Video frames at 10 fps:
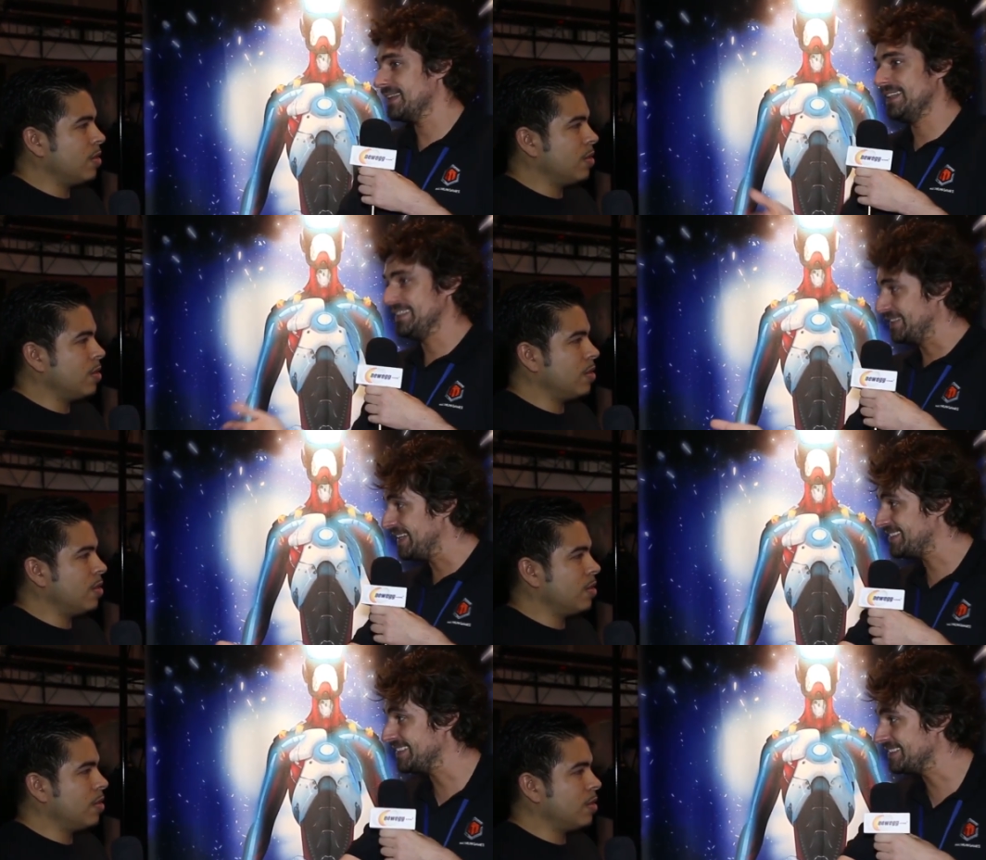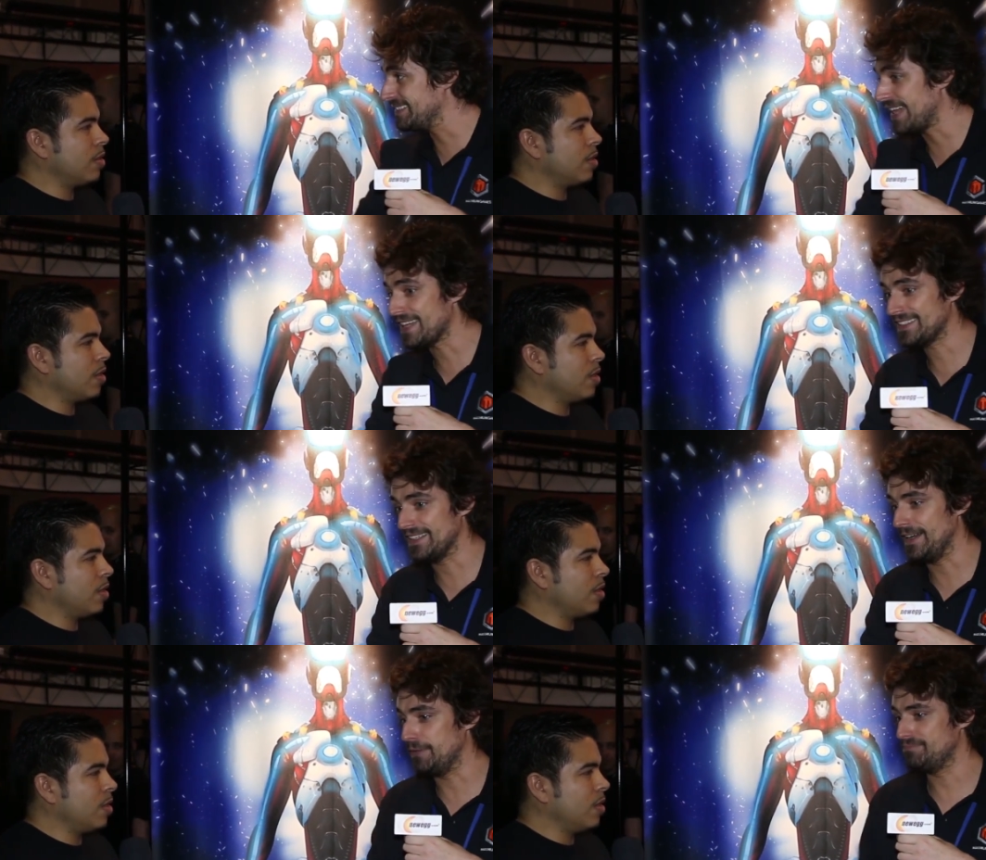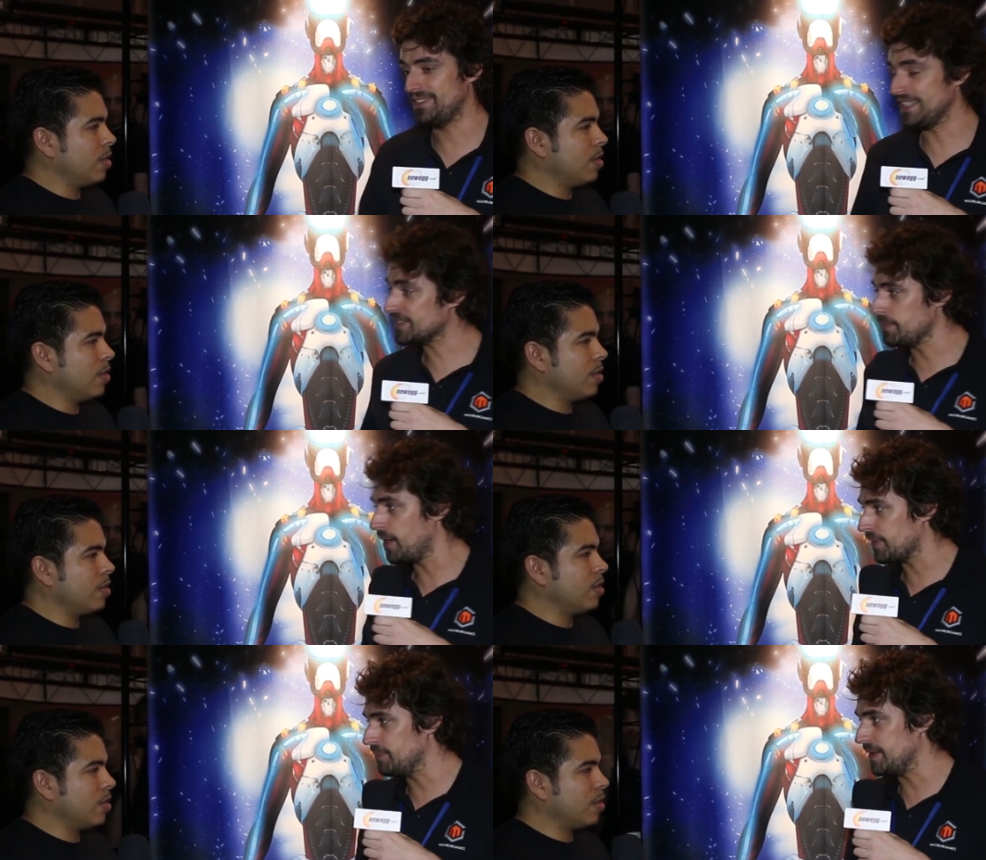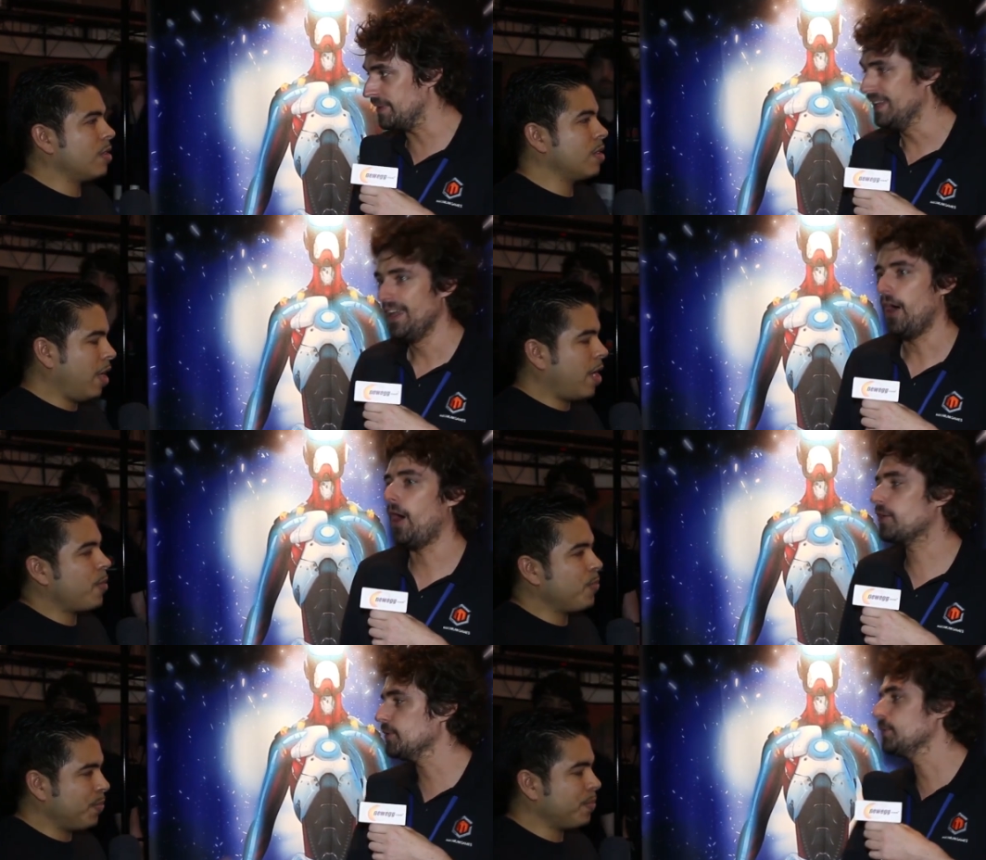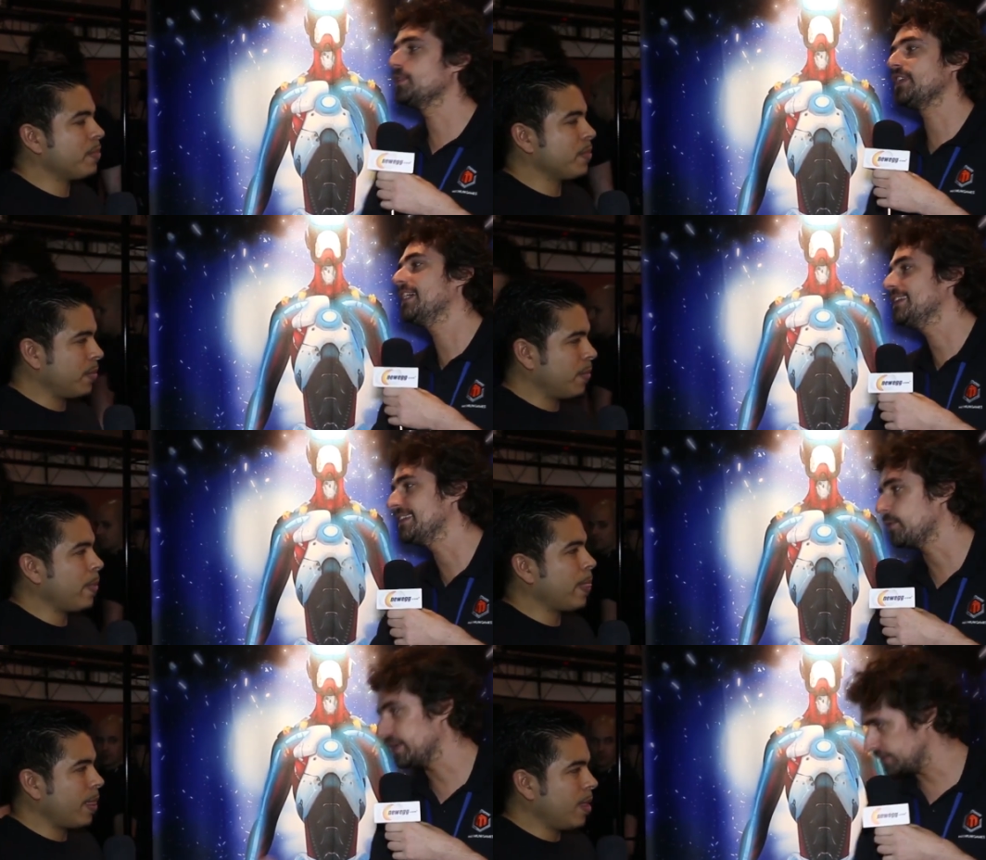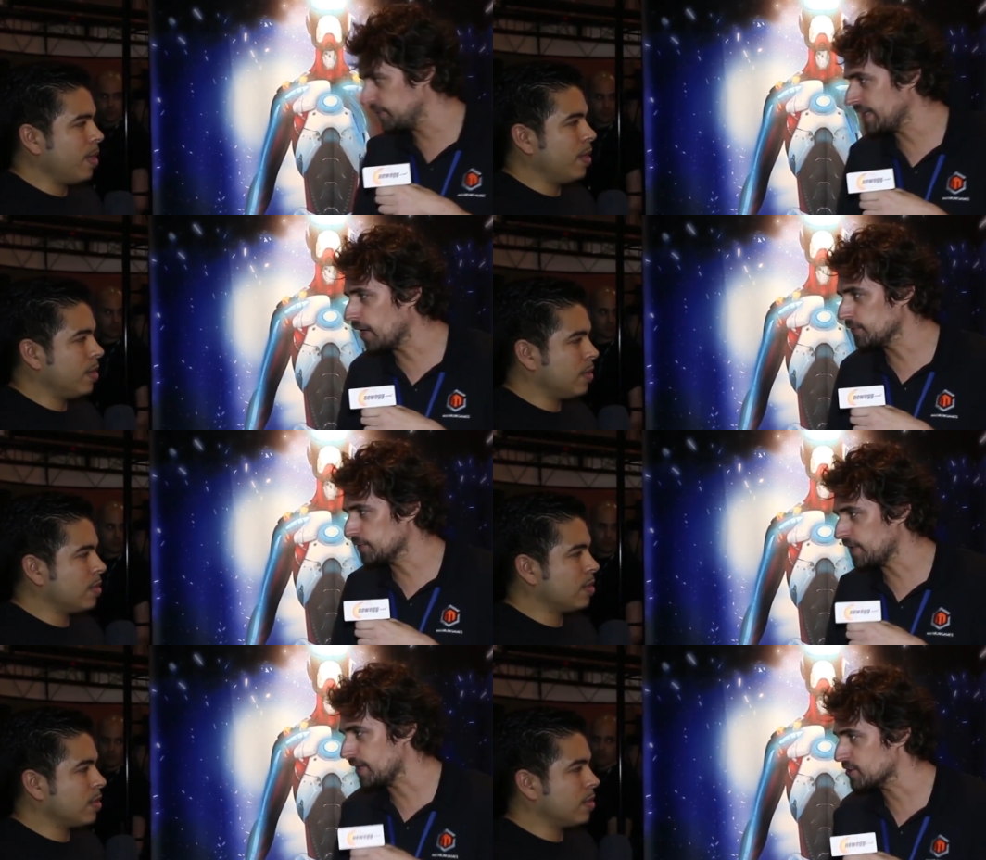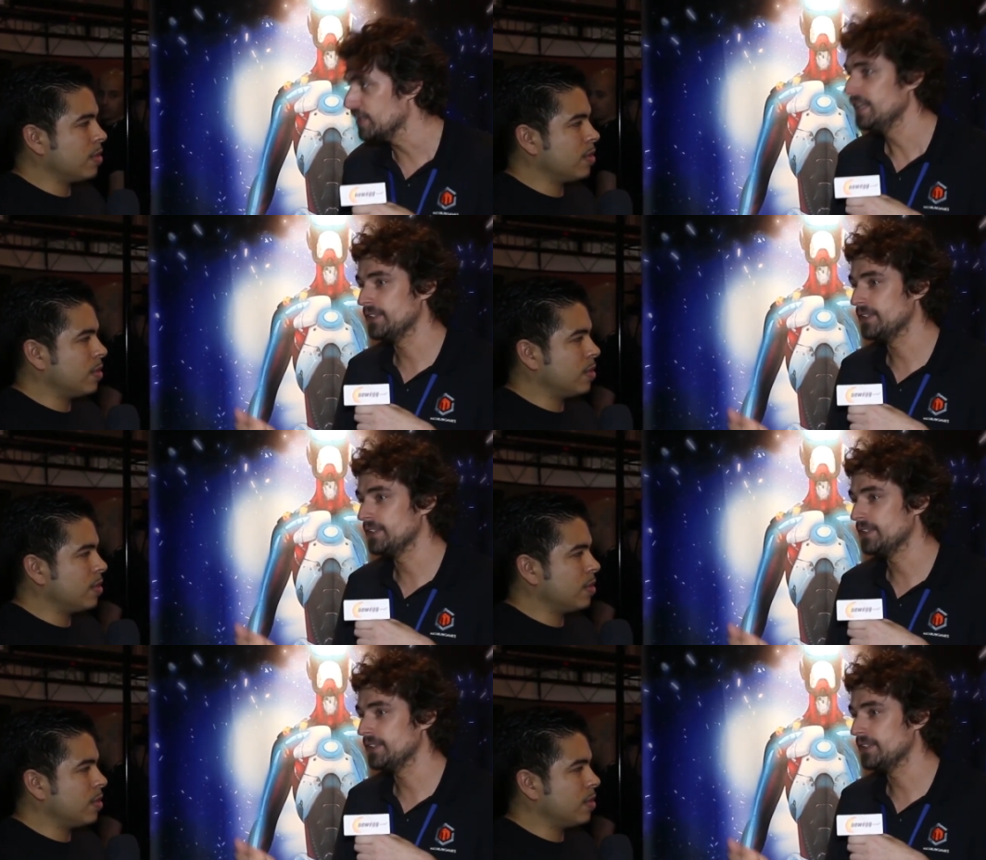Speaker 1: in the last in the last uh, six months maybe yeah. Oculus said they were doing Oculus Touch.